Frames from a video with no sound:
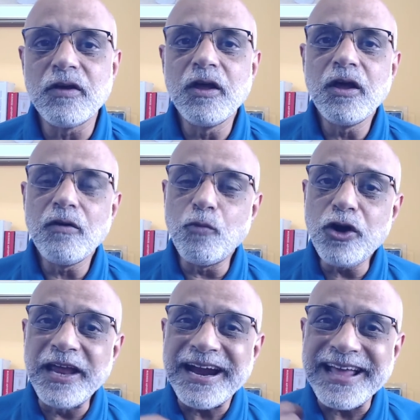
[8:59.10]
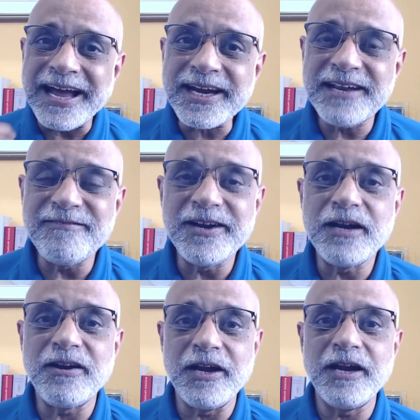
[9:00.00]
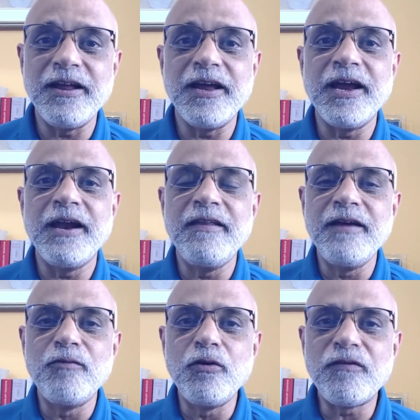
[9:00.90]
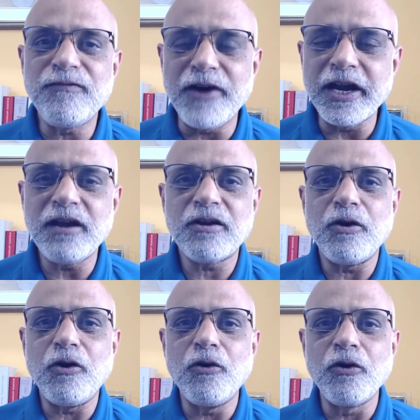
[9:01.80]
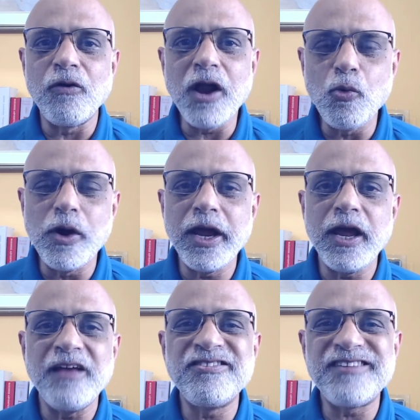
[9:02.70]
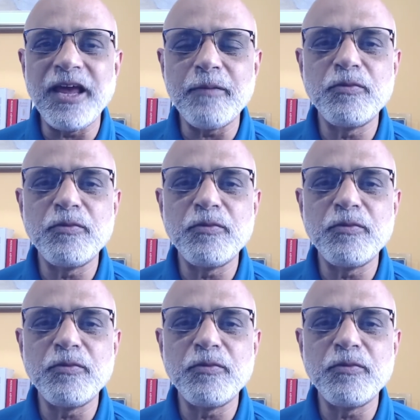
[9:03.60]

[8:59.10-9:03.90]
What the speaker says: would get activated, and they would fight or run away, escape the